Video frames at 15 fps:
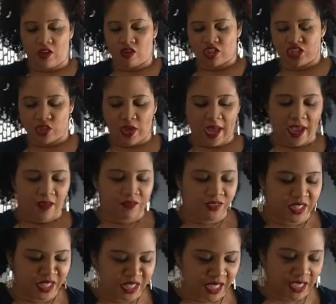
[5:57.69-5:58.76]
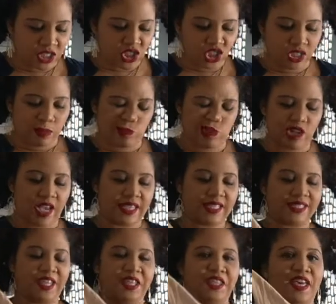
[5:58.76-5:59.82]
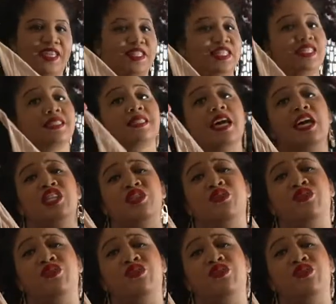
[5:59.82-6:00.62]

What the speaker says: also have this H&M dress that's a size